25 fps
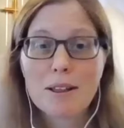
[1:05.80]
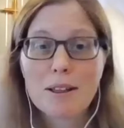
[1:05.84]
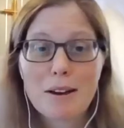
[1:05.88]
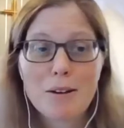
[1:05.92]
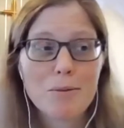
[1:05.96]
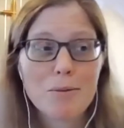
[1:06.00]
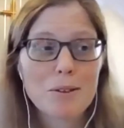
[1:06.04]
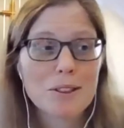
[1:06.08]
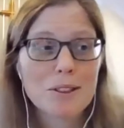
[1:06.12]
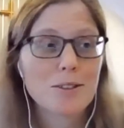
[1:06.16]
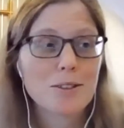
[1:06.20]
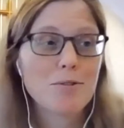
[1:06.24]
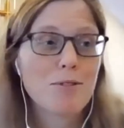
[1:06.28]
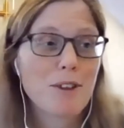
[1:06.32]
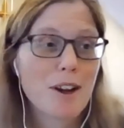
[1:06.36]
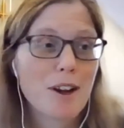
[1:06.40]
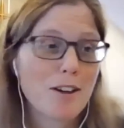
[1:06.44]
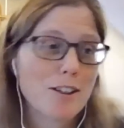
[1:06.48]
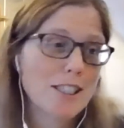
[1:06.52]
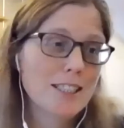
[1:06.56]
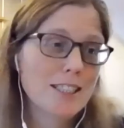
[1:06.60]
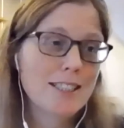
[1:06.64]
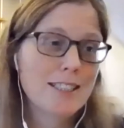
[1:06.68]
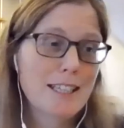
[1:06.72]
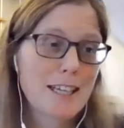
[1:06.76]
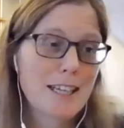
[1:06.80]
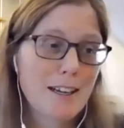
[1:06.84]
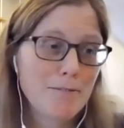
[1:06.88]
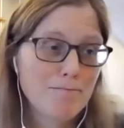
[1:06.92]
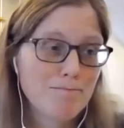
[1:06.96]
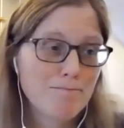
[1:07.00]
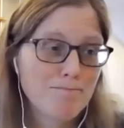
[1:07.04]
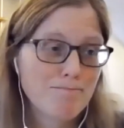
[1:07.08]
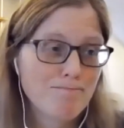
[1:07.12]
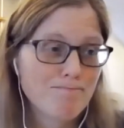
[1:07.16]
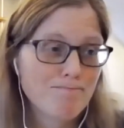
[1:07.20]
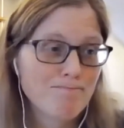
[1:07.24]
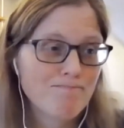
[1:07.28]
there was a
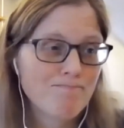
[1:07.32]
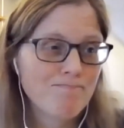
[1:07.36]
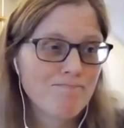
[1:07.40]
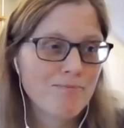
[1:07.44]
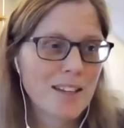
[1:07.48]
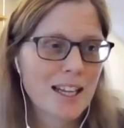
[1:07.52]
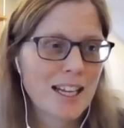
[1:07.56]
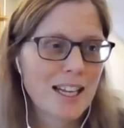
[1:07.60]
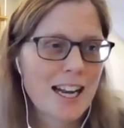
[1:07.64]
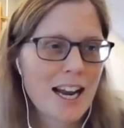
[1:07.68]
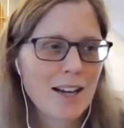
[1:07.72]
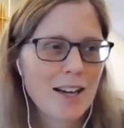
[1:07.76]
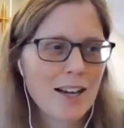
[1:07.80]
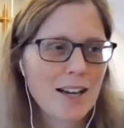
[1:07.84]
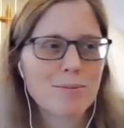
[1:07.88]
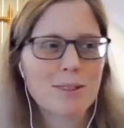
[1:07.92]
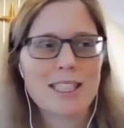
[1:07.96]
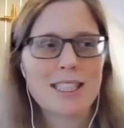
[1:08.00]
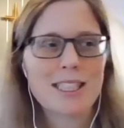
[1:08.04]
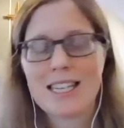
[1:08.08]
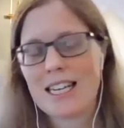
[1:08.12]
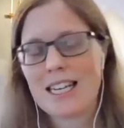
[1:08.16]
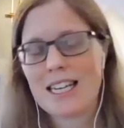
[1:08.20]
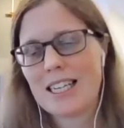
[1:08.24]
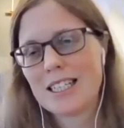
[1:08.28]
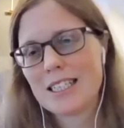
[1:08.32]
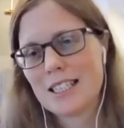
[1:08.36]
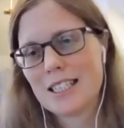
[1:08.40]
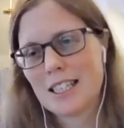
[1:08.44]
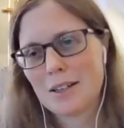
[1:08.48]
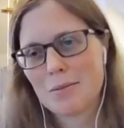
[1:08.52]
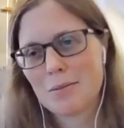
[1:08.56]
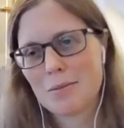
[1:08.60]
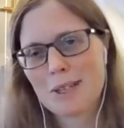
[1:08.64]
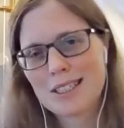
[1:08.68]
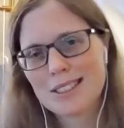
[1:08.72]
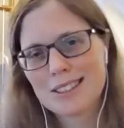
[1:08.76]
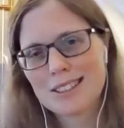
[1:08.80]
Pharisee named
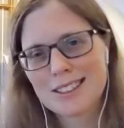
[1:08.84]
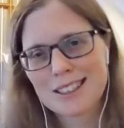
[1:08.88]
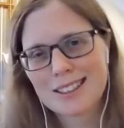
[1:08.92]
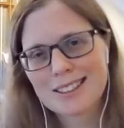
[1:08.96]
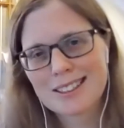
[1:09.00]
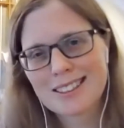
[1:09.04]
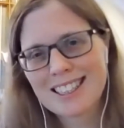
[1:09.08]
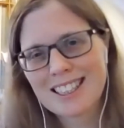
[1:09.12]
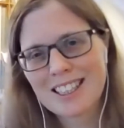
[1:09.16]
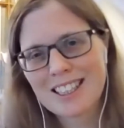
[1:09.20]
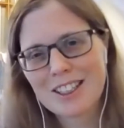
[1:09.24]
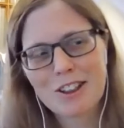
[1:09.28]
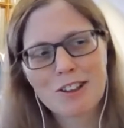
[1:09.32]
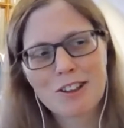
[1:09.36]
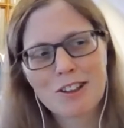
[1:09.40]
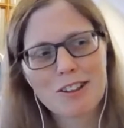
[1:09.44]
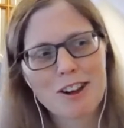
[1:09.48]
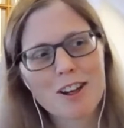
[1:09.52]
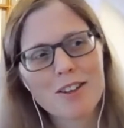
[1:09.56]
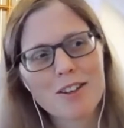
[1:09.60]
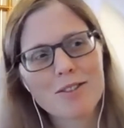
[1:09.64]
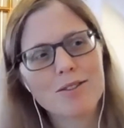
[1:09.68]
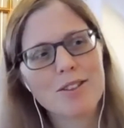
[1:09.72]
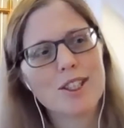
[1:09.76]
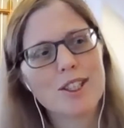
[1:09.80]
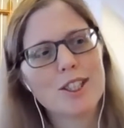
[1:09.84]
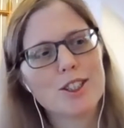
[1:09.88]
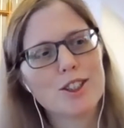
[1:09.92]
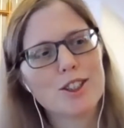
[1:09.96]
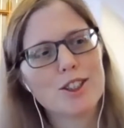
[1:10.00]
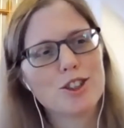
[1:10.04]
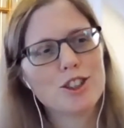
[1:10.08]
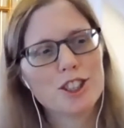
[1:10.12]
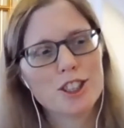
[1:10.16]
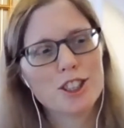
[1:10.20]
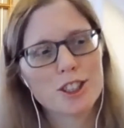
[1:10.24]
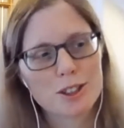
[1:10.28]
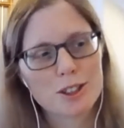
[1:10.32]
Nicodemus, a leader of the
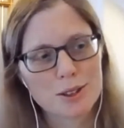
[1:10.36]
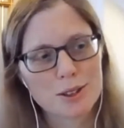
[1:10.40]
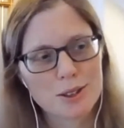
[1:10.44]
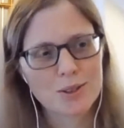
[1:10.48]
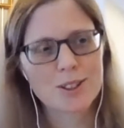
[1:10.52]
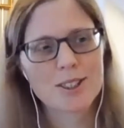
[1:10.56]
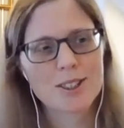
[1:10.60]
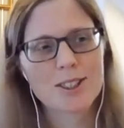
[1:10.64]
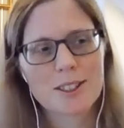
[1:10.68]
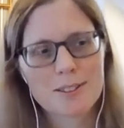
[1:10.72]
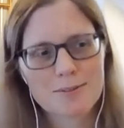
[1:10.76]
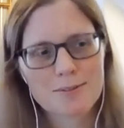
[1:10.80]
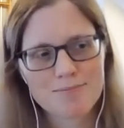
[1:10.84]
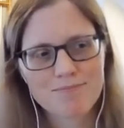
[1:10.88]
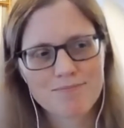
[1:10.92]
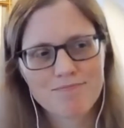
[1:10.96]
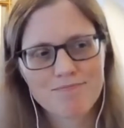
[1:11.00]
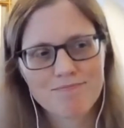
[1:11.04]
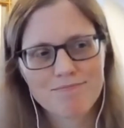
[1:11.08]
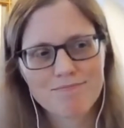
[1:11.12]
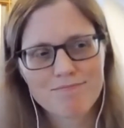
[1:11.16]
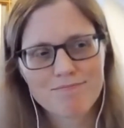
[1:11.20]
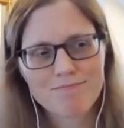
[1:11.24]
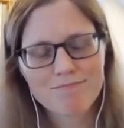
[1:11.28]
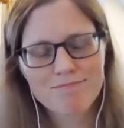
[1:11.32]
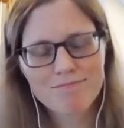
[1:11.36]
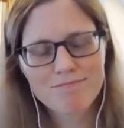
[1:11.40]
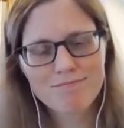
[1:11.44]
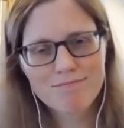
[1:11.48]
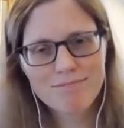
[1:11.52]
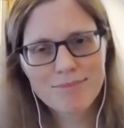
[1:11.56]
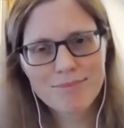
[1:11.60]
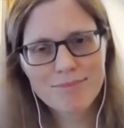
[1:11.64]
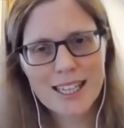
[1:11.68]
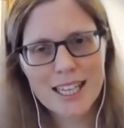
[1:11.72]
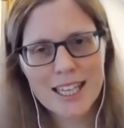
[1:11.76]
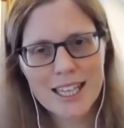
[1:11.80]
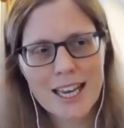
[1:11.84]
Jews.
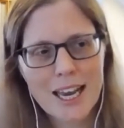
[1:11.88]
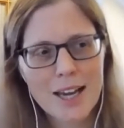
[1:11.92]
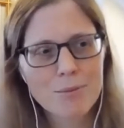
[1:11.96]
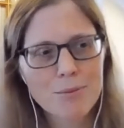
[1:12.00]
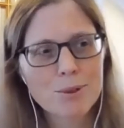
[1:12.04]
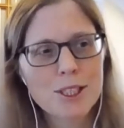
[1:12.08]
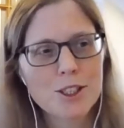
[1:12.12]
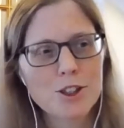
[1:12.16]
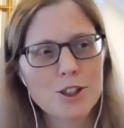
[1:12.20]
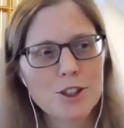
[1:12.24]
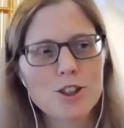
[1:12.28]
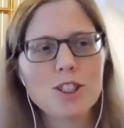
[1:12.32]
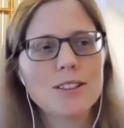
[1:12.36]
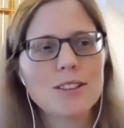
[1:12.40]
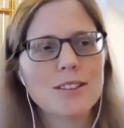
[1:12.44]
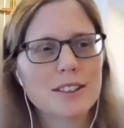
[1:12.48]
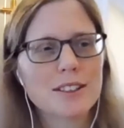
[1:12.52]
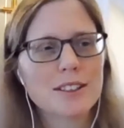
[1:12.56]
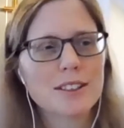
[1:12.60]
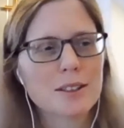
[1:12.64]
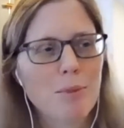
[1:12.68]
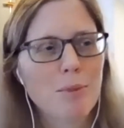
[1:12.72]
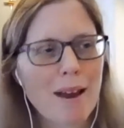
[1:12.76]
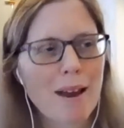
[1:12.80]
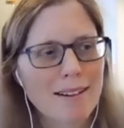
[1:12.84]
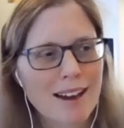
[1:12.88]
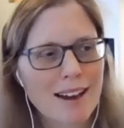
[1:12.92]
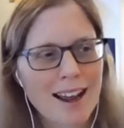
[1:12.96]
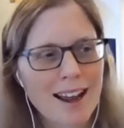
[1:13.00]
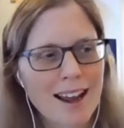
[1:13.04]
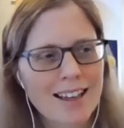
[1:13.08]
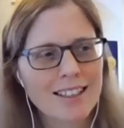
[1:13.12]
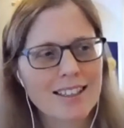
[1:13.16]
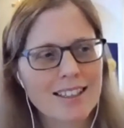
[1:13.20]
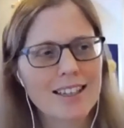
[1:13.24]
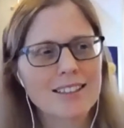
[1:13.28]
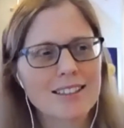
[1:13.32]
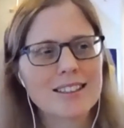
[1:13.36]
He came to Jesus by
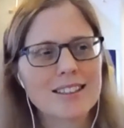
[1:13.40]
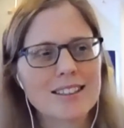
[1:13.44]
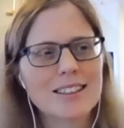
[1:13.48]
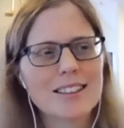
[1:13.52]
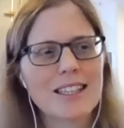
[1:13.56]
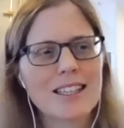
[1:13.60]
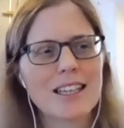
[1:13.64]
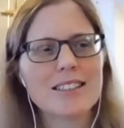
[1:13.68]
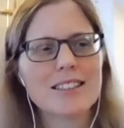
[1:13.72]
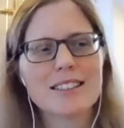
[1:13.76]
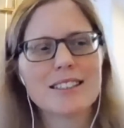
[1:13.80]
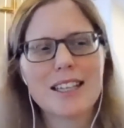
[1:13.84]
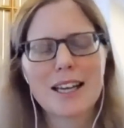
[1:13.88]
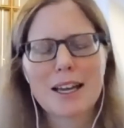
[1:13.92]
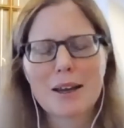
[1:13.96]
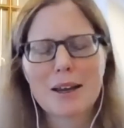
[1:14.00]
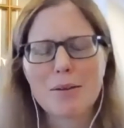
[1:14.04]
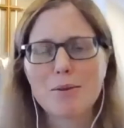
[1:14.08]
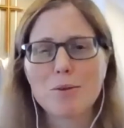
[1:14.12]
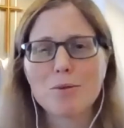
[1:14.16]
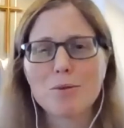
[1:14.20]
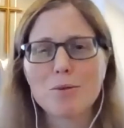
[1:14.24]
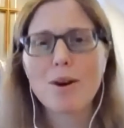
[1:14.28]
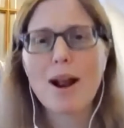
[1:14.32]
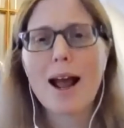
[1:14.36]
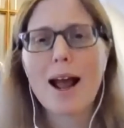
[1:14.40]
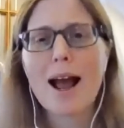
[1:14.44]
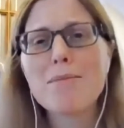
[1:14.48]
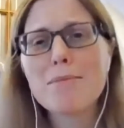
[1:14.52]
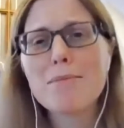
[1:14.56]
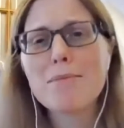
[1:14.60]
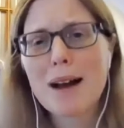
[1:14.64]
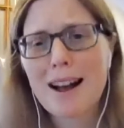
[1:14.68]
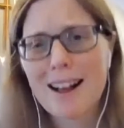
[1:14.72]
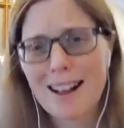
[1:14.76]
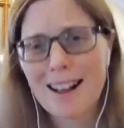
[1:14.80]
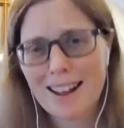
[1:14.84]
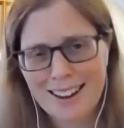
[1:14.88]
night and said to him,
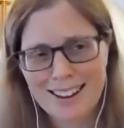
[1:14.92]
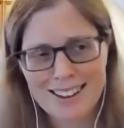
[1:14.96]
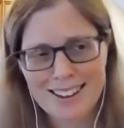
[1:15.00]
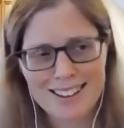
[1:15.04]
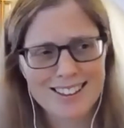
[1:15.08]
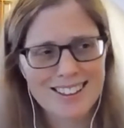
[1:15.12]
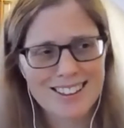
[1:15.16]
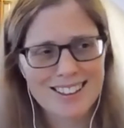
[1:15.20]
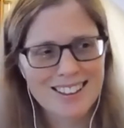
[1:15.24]
Rabbi,